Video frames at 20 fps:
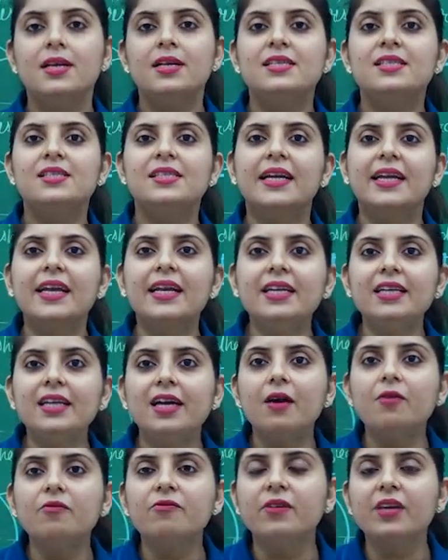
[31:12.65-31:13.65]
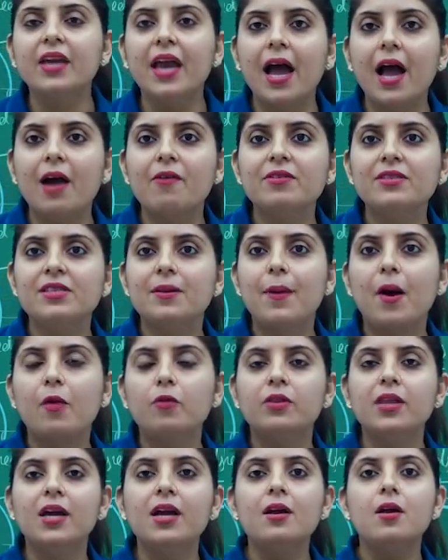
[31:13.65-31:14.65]
Second term we have is
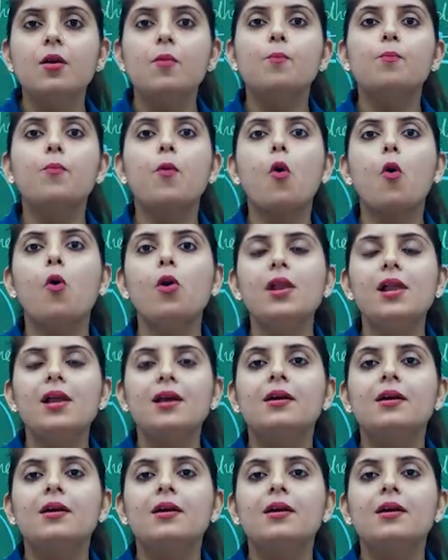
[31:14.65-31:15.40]
about the pole.